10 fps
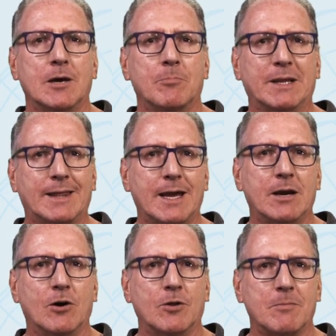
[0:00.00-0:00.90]
But they
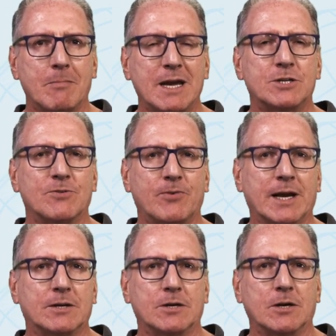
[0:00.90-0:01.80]
are the major
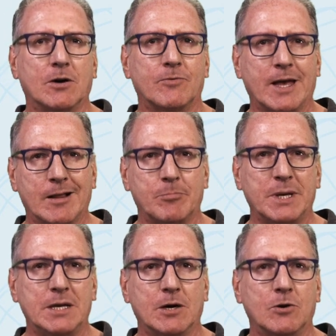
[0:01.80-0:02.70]
factor of the
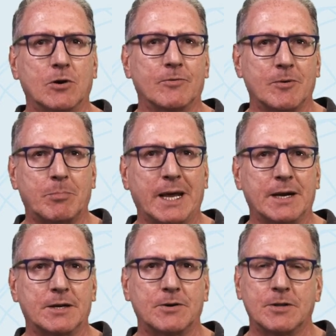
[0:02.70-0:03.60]
albedo of the
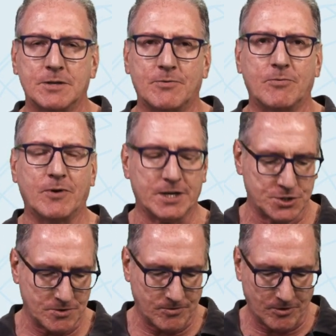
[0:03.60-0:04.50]
planet, the
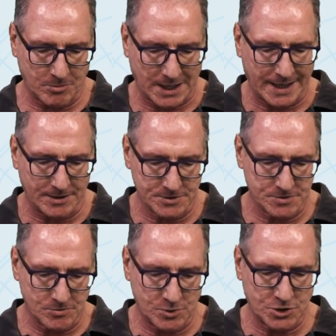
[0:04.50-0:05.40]
reflection from clouds,
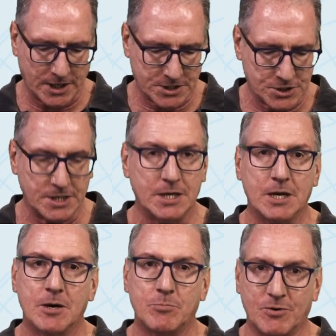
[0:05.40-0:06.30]
which are actually
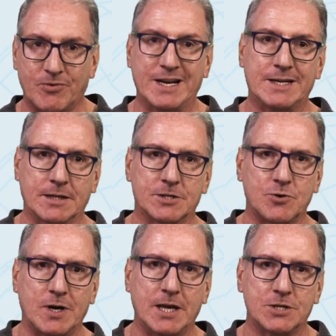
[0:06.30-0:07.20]
preventing this
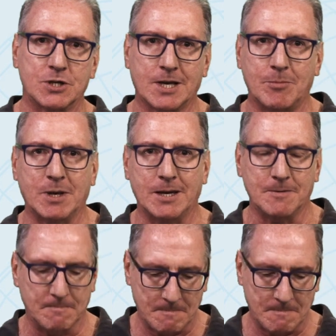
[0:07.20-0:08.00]
radiation coming in.